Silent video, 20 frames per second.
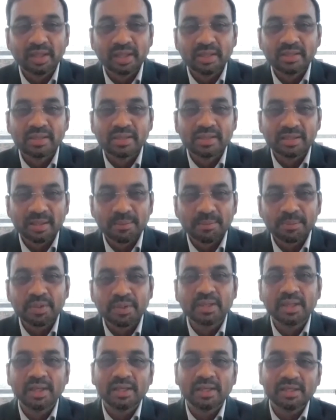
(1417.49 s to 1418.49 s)
there is a
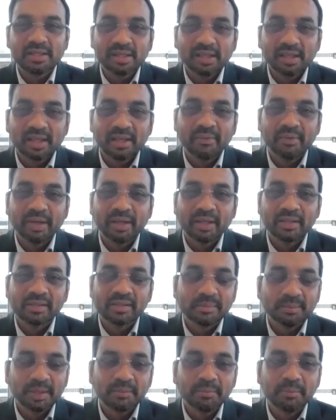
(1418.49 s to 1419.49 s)
substantial
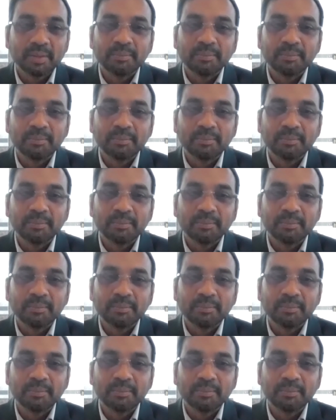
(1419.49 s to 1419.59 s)
awareness among